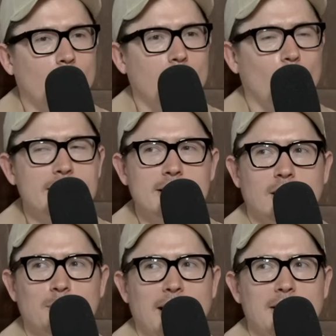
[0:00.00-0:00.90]
I, I did a
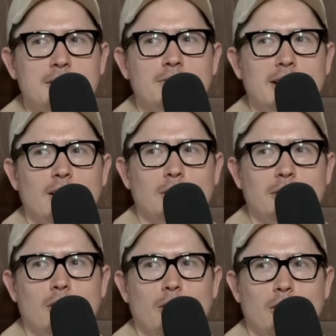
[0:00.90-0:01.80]
comparison video
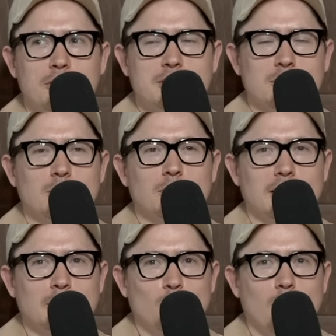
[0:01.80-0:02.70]
on, on those two
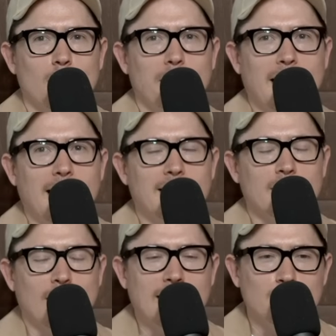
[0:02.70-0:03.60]
a little while back,
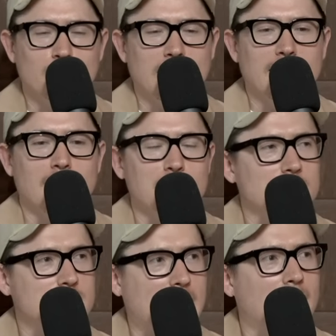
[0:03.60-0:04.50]
and I had a look at their
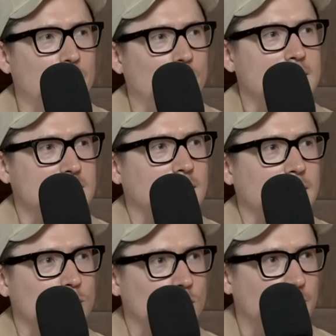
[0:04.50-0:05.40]
numbers at under 18
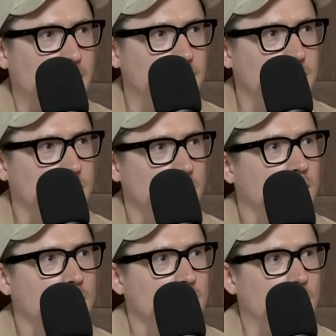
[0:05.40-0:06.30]
level, compared them,
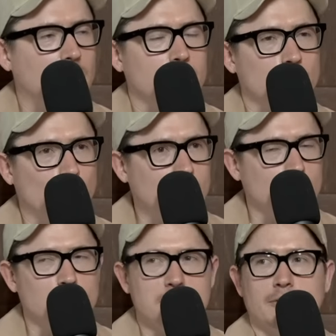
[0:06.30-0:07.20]
and
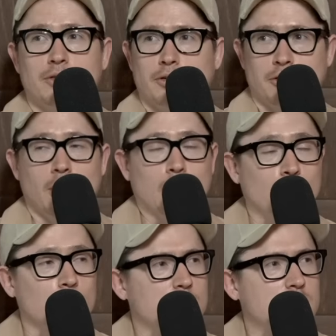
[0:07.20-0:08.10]
Wills for, for, like
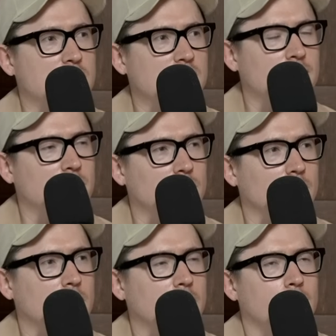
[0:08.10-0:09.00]
Wills was
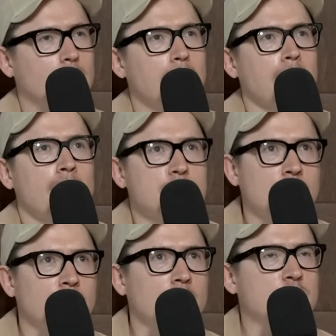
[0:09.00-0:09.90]
significantly
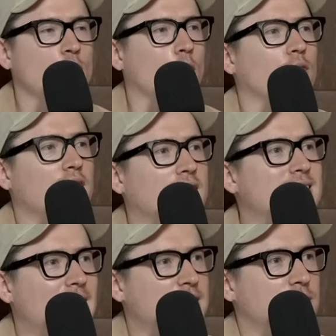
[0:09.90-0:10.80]
significantly stronger in the
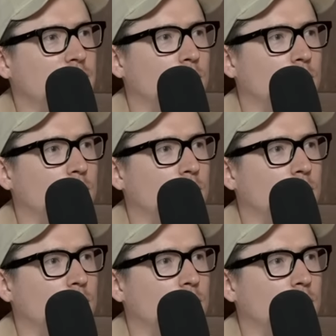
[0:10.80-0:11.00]
contested